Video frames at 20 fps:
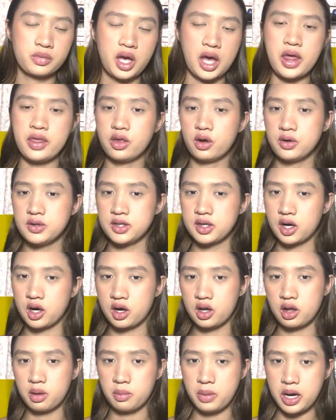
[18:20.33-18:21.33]
And those are kind
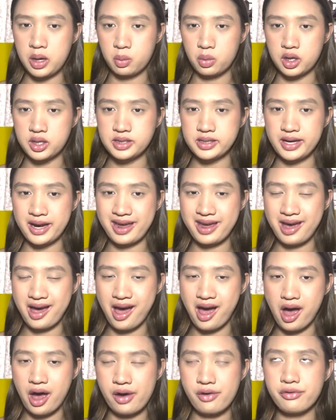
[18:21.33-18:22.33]
of the main ones that I
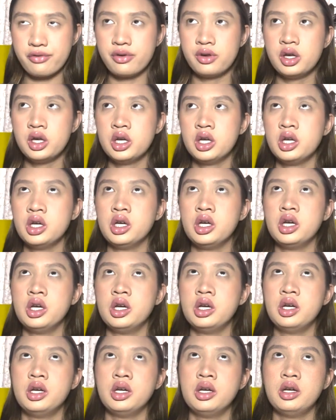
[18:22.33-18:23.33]
have,
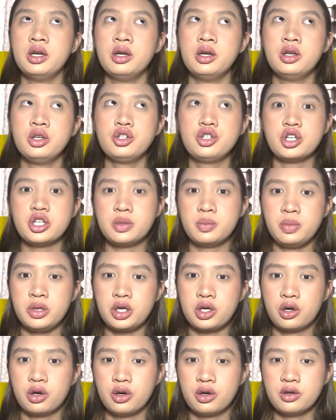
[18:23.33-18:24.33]
just
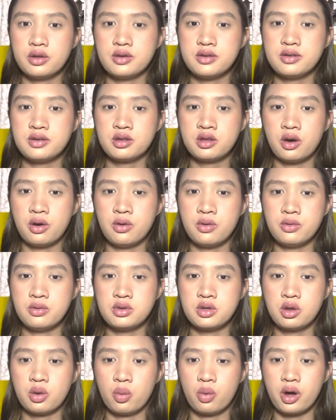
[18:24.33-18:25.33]
because
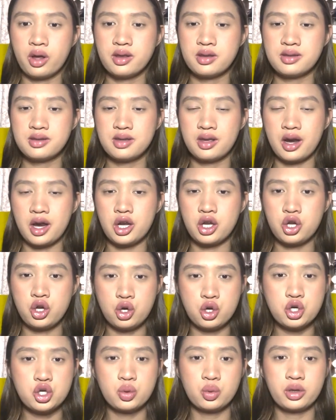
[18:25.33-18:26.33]
those are the ones that I
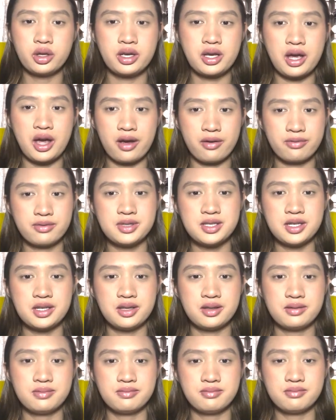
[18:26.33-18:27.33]
usually have to
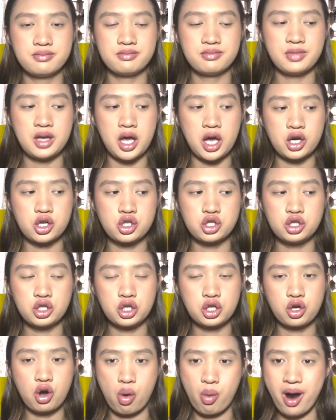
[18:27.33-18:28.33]
actually
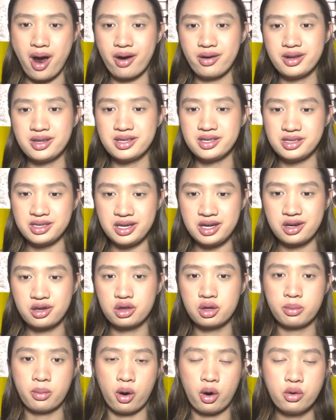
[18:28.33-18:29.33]
go out and seek
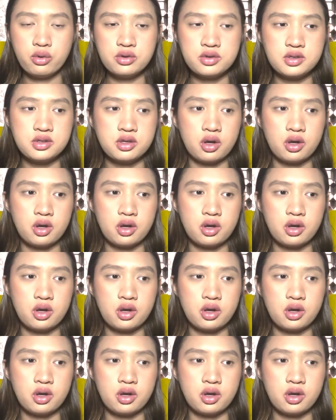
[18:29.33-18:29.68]
the most.